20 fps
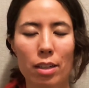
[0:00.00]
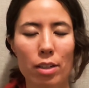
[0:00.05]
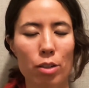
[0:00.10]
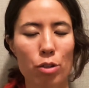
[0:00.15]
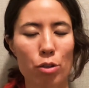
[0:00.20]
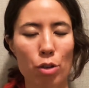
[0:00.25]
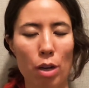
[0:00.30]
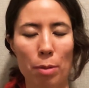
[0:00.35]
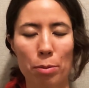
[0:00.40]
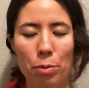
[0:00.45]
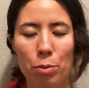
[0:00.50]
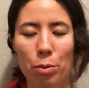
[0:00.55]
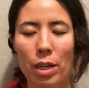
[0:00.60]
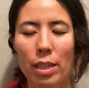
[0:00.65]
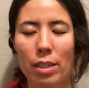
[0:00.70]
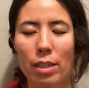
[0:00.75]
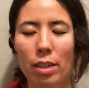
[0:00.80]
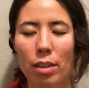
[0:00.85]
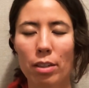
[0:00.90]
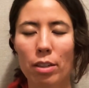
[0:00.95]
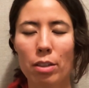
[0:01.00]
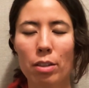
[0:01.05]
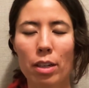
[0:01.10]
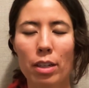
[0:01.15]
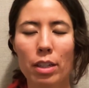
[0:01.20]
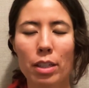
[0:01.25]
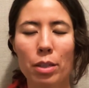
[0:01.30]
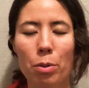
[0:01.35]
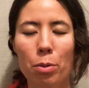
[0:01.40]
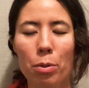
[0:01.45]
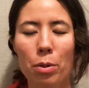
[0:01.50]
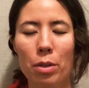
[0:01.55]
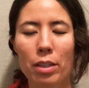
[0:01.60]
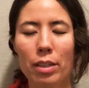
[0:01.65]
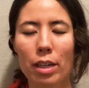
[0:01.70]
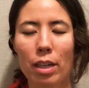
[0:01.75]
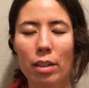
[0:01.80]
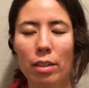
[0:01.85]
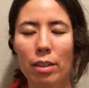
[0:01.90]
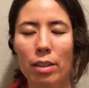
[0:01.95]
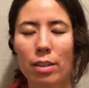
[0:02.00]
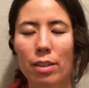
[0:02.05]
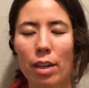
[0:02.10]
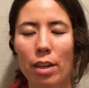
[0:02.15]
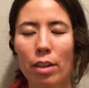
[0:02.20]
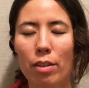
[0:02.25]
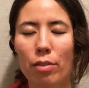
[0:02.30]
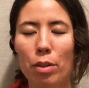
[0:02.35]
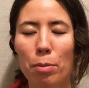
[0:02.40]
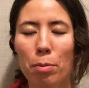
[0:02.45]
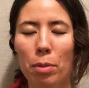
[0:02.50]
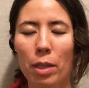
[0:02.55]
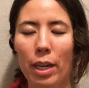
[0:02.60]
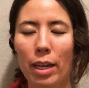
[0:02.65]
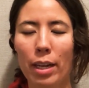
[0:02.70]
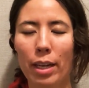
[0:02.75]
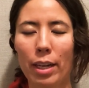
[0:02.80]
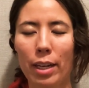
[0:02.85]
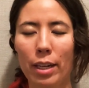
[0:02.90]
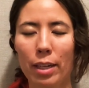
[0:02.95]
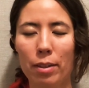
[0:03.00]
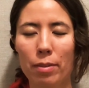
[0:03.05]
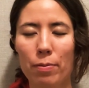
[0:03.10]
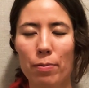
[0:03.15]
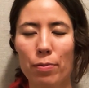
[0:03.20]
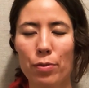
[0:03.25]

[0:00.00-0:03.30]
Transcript: dropped right down your grounding cord, down to the center of the planet.